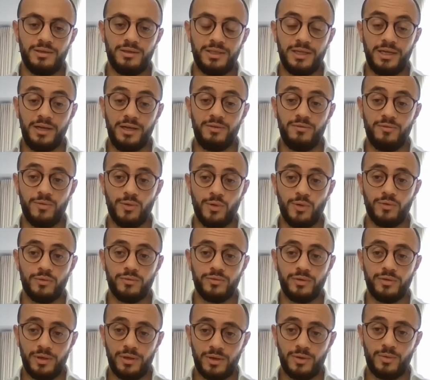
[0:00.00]
that
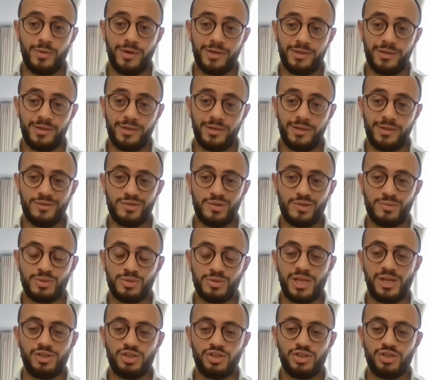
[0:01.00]
involve quite
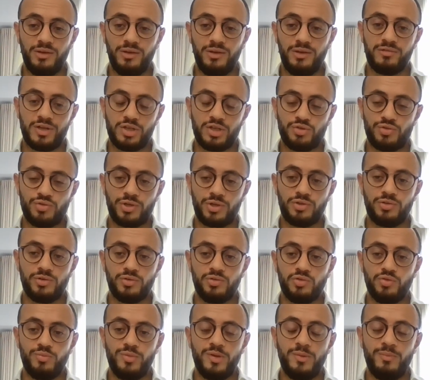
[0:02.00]
substantial infrastructure
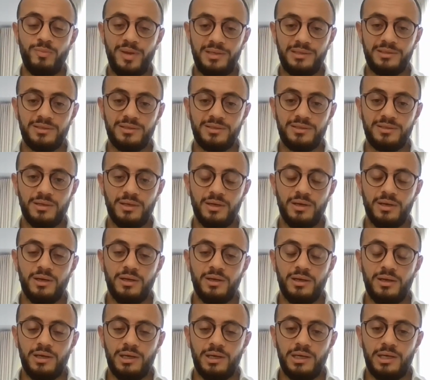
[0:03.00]
to be built
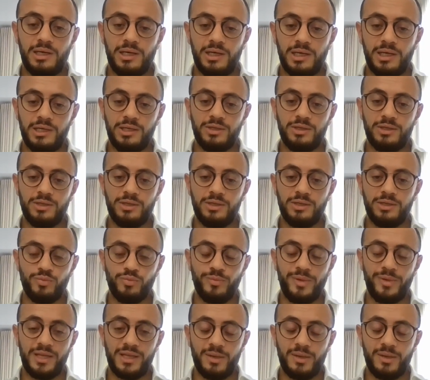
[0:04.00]
in order to
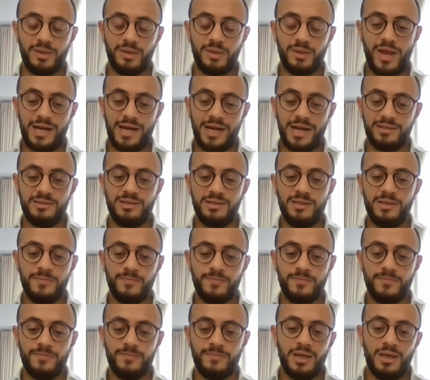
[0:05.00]
make them a reality.
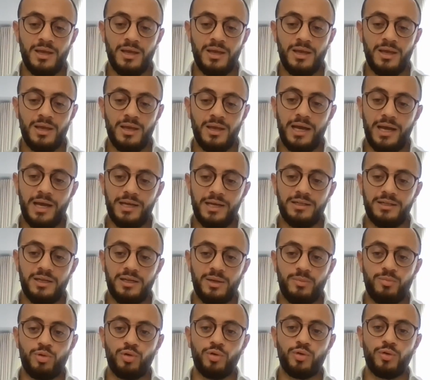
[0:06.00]

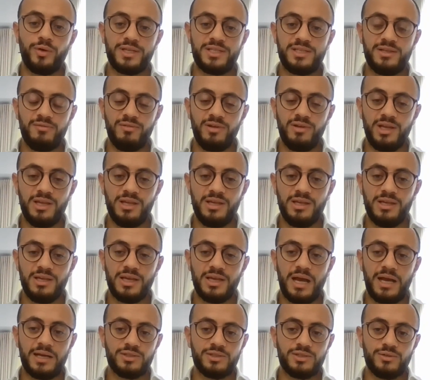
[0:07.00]
And
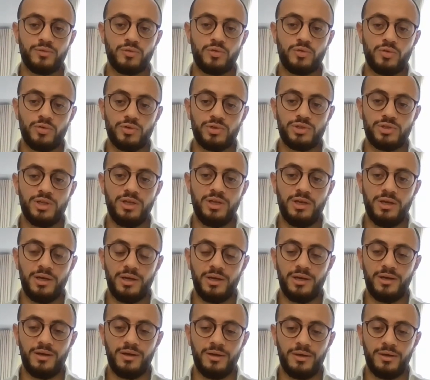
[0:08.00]
progressively, as of course
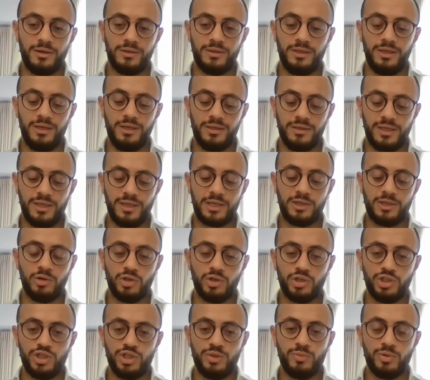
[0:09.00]
the
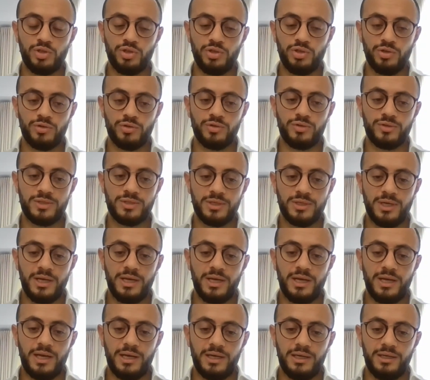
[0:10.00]
technology matures
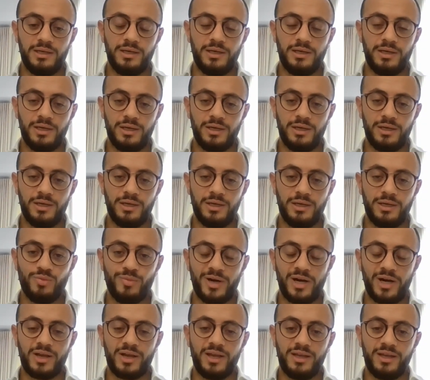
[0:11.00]
and the
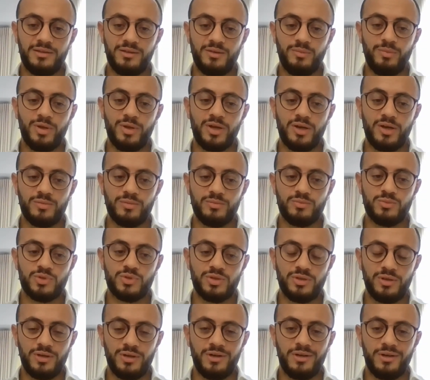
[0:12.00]
market
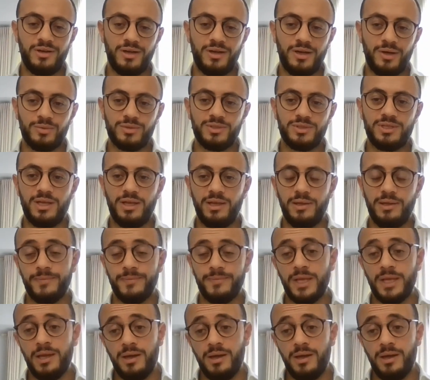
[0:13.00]
becomes, I would say,